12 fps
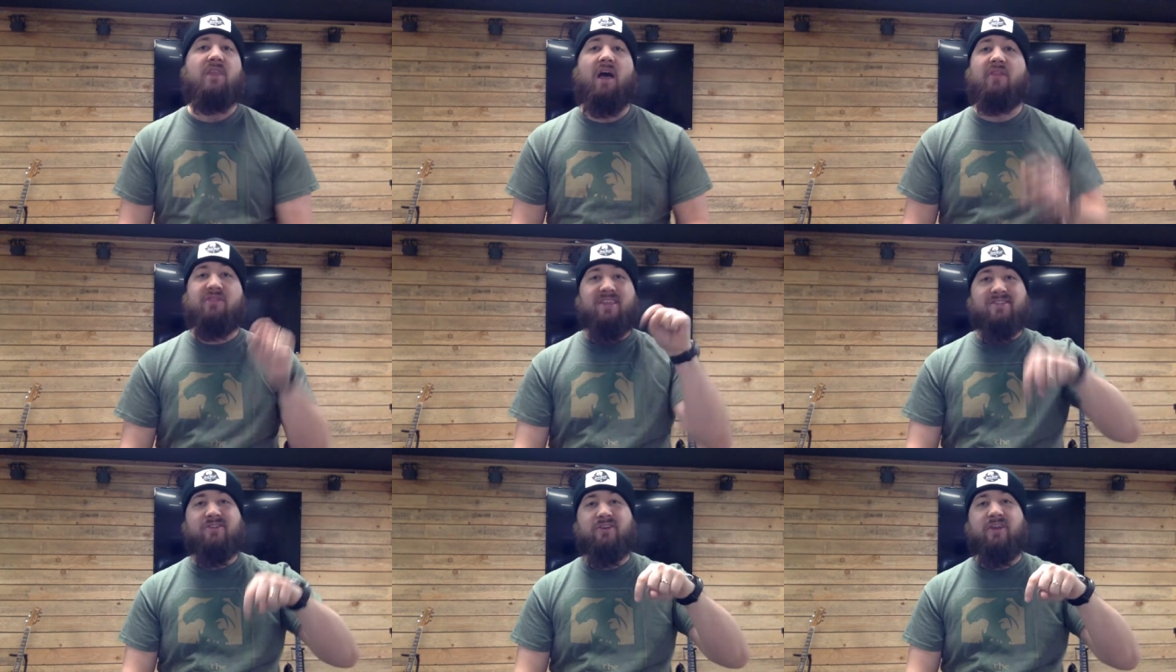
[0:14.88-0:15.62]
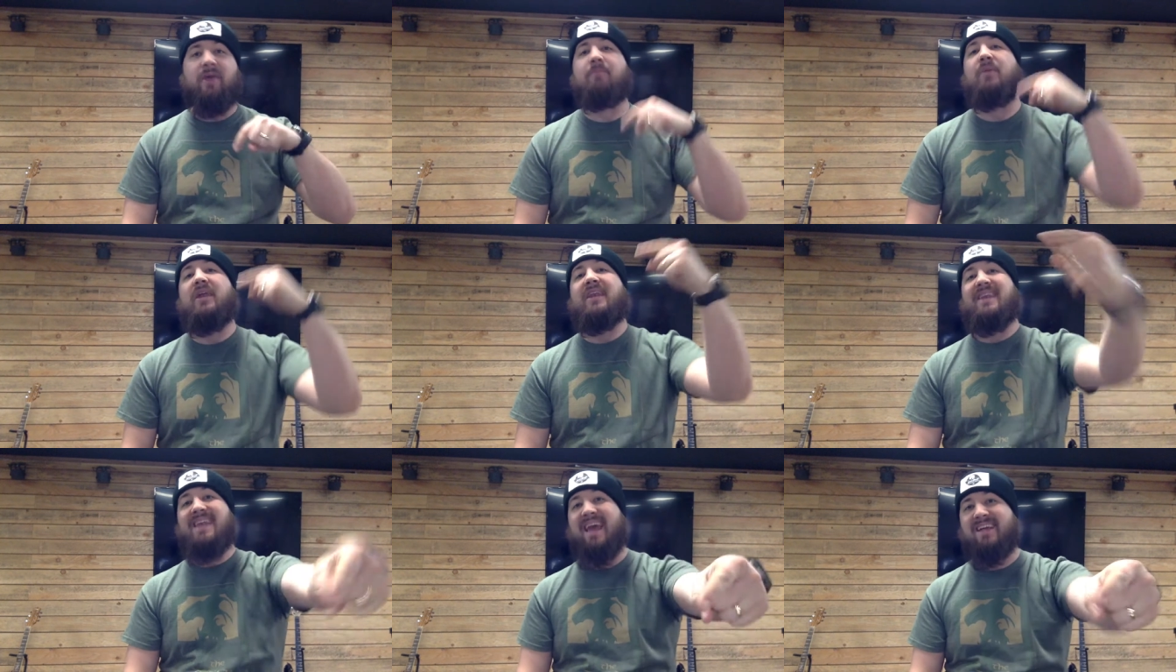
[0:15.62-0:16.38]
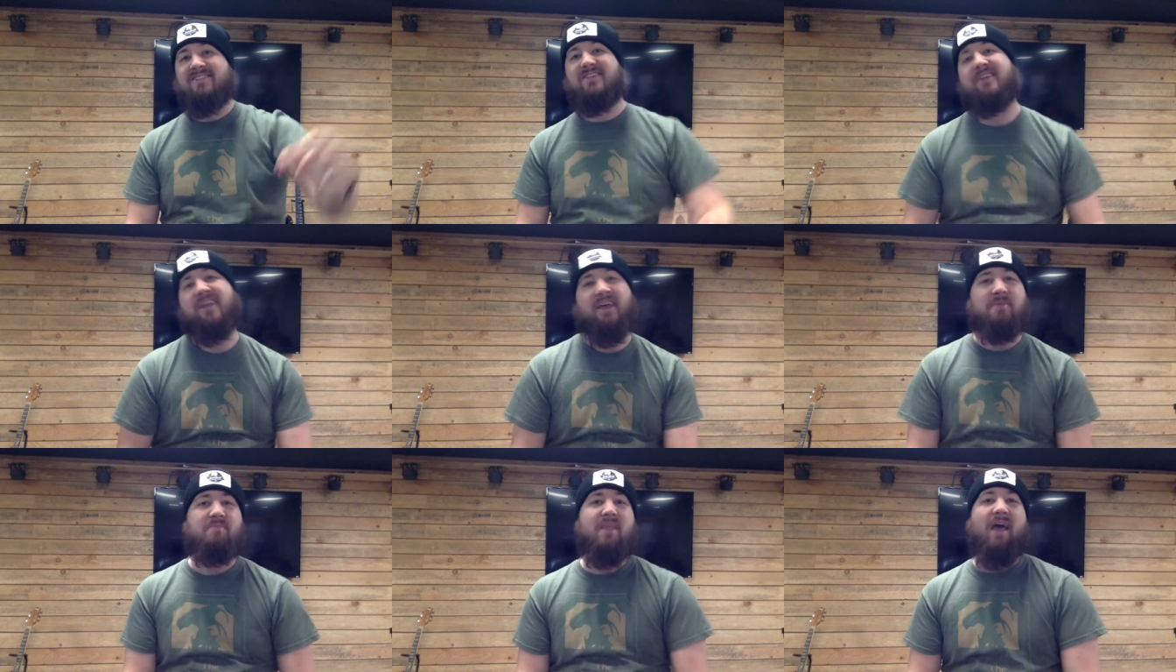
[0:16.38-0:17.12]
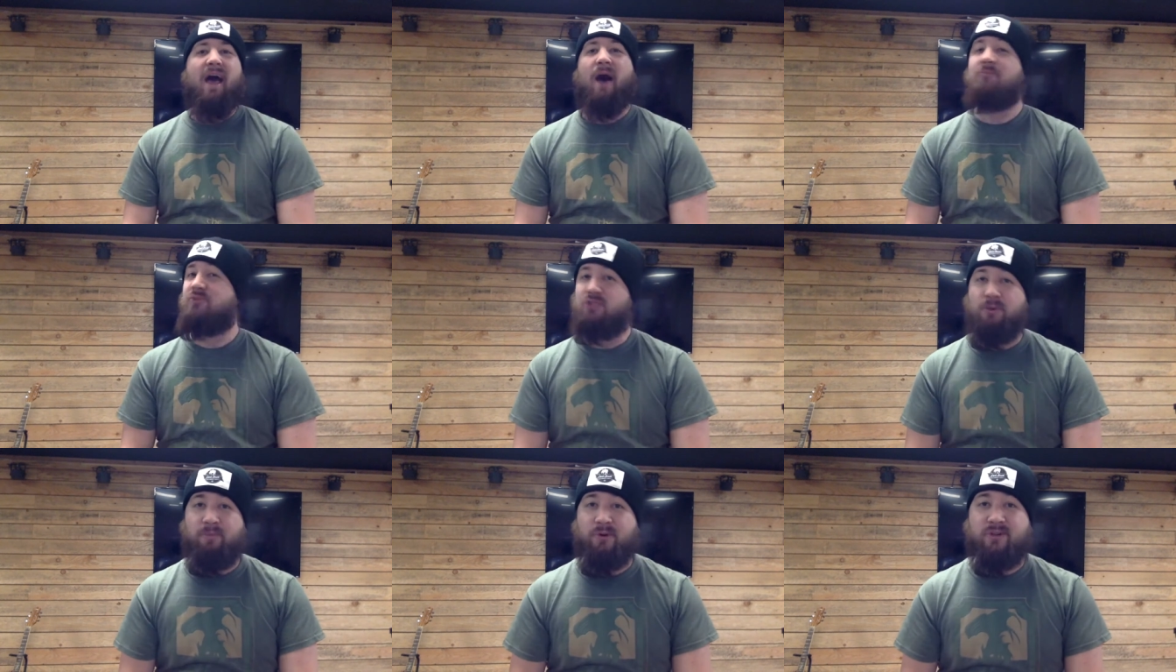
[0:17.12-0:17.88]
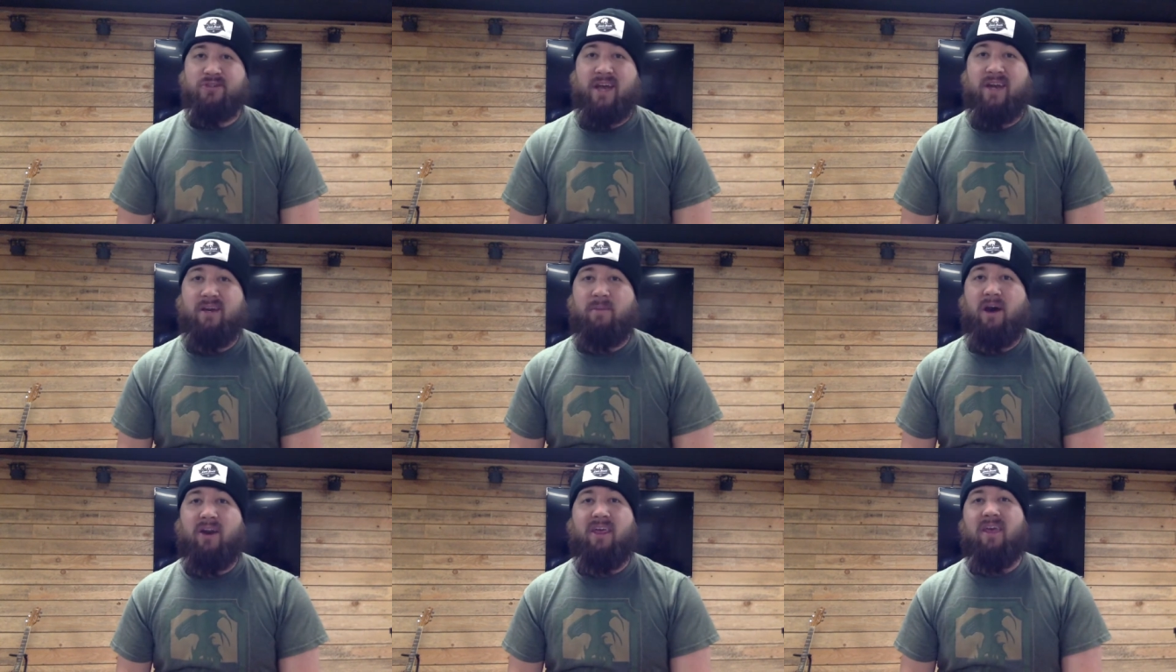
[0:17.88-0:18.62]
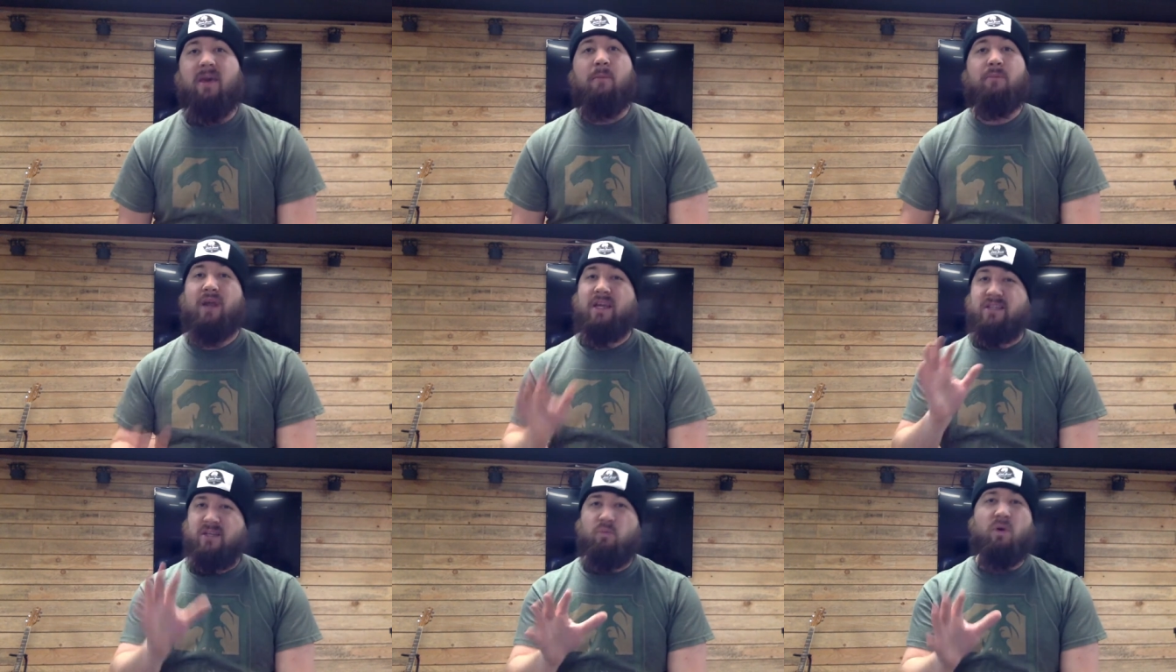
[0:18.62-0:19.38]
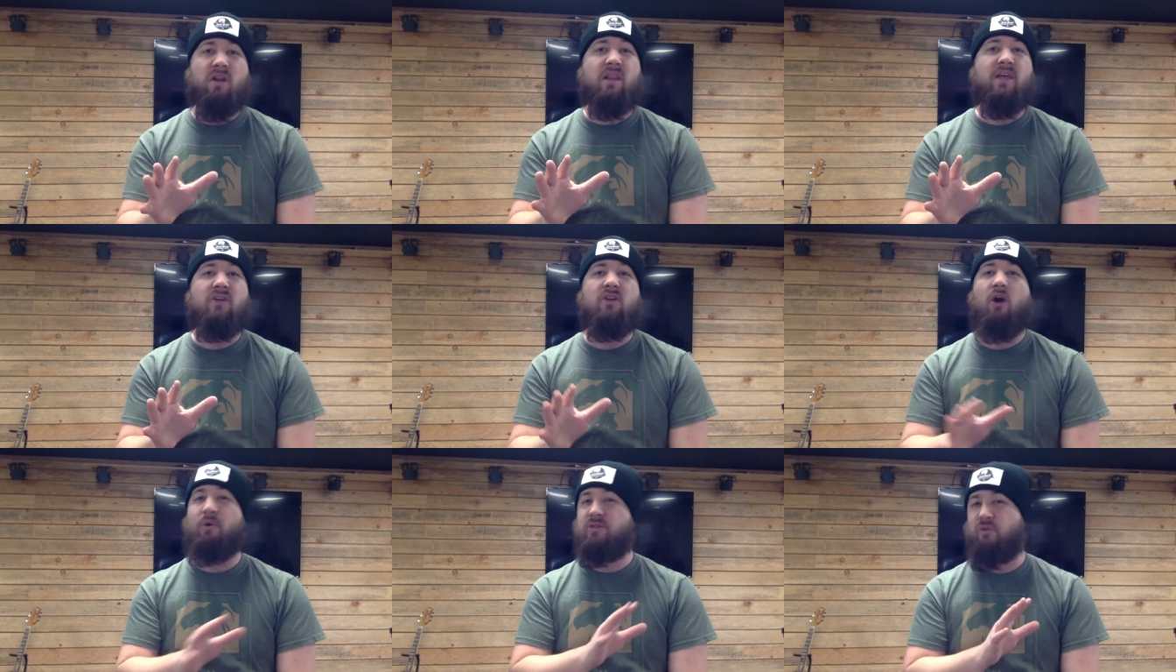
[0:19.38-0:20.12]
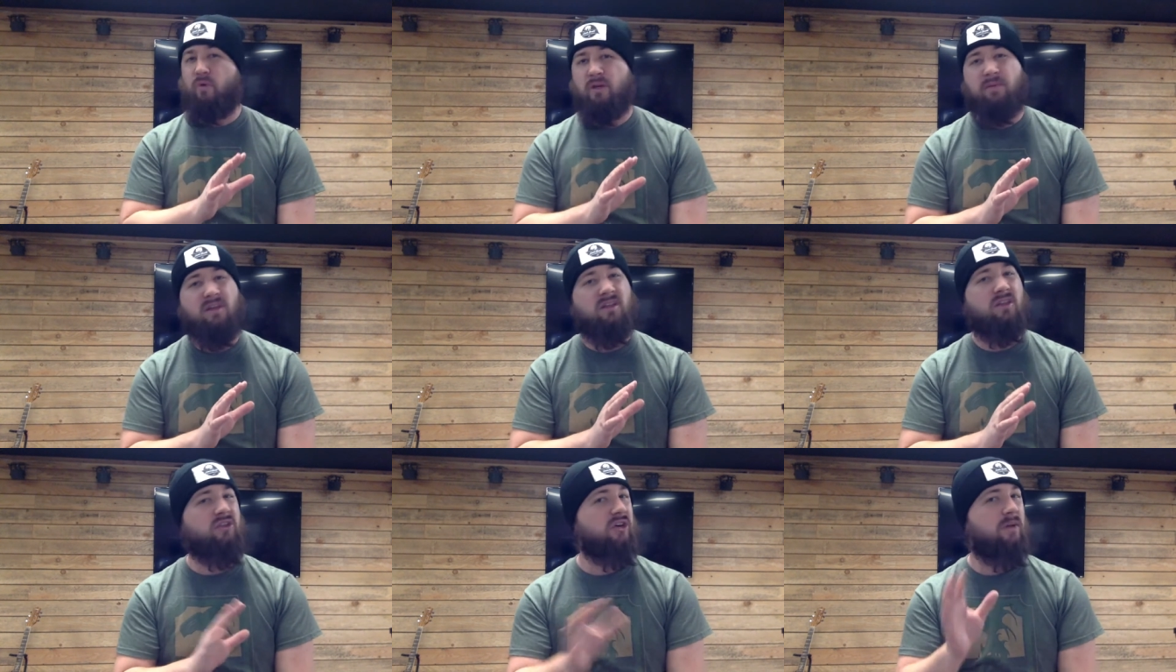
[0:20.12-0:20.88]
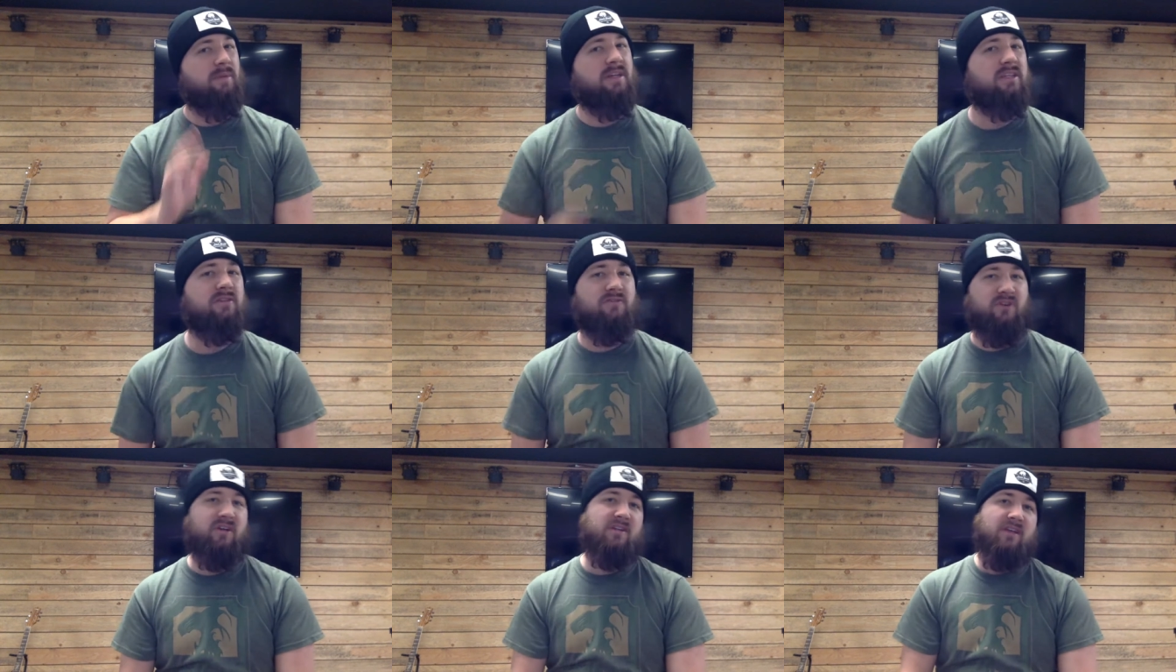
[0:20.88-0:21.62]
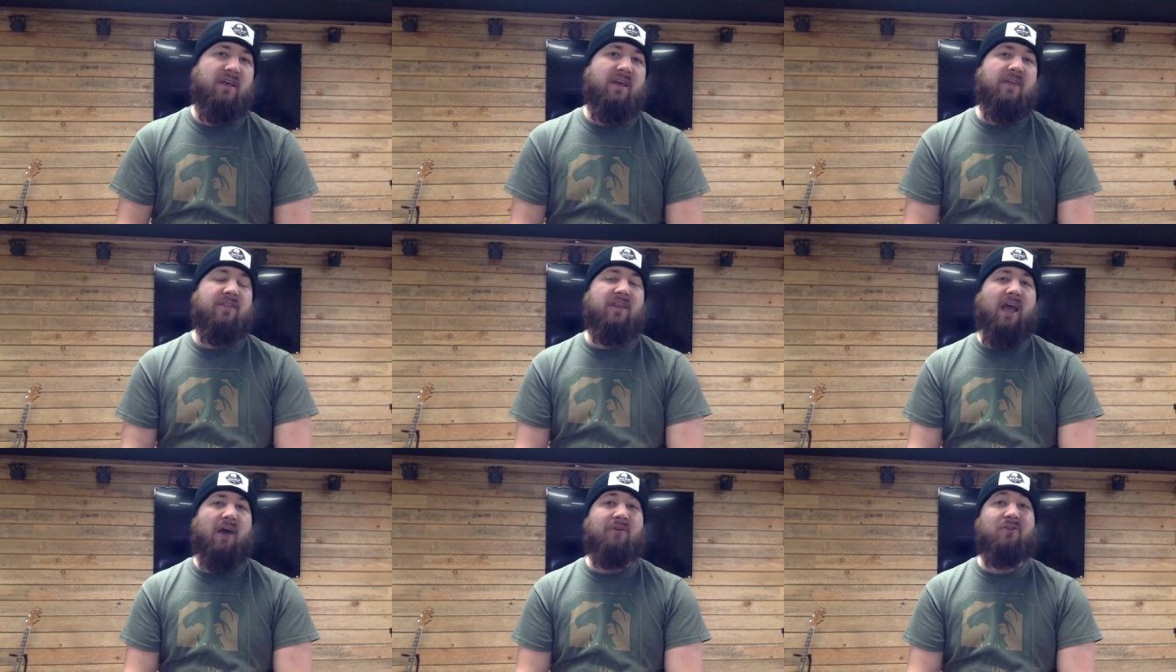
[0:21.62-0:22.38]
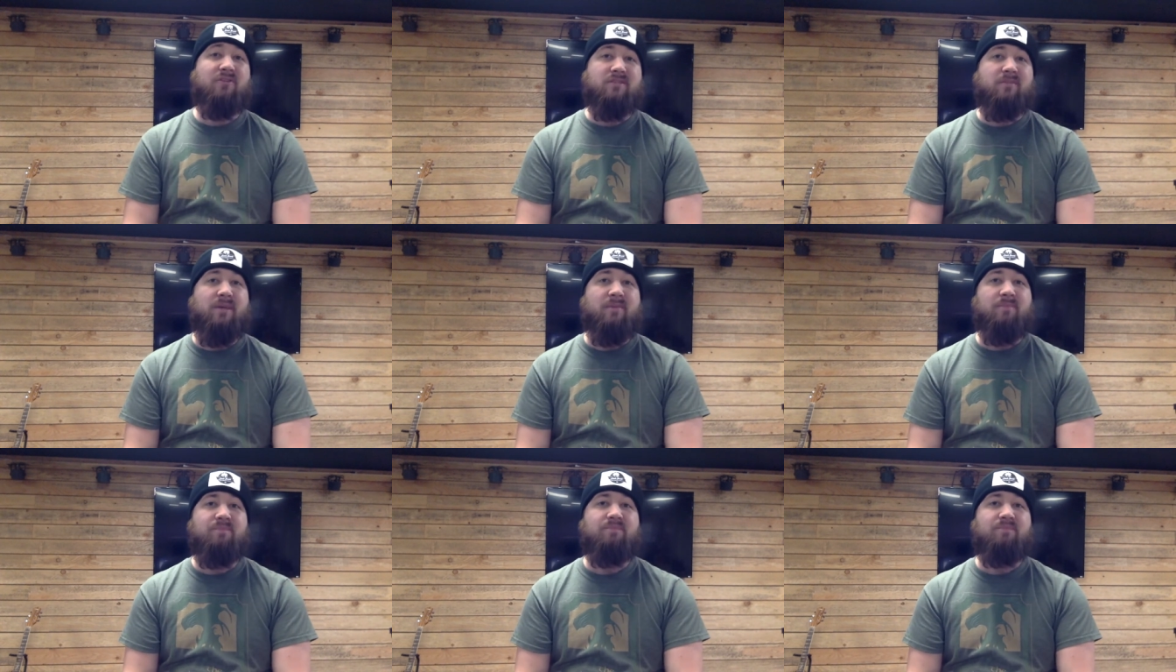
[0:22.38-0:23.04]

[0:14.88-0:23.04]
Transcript: Not this Sunday, but next Sunday. I'm super excited about it, but I did want to let you know it's going to be a little bit different than how it used to be.